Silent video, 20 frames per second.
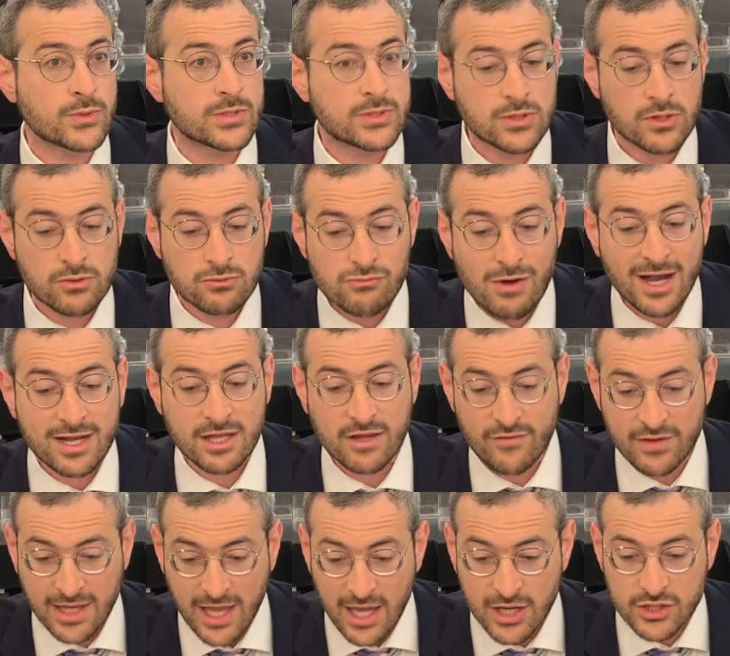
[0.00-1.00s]
with certain
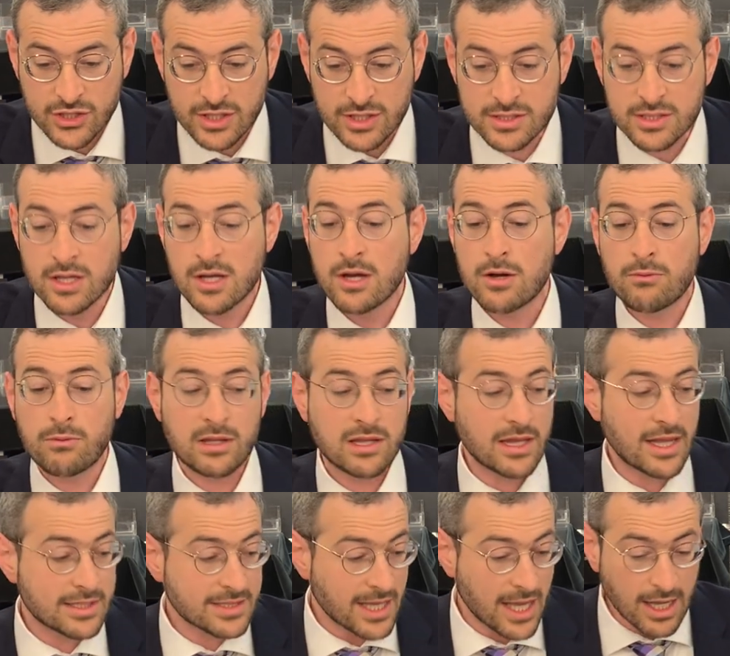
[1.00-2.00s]
rectifications, with
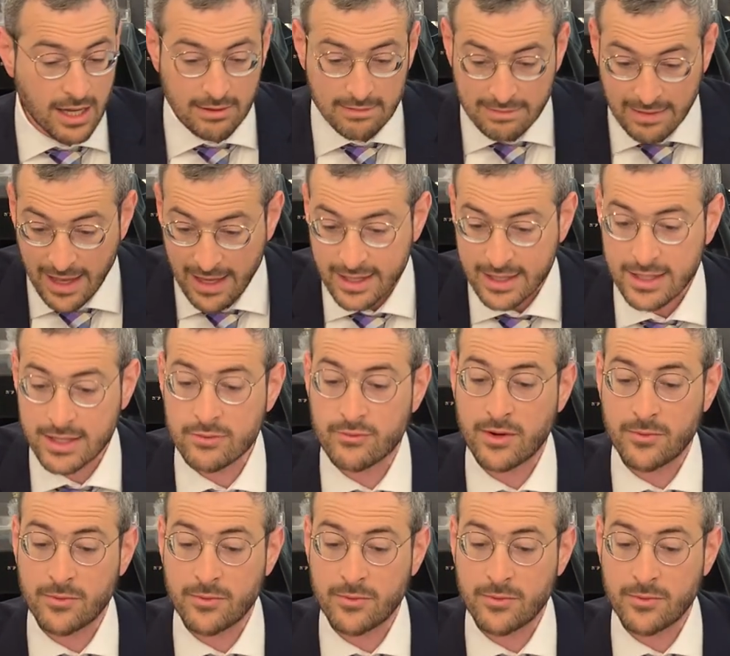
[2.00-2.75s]
let's say a lechi,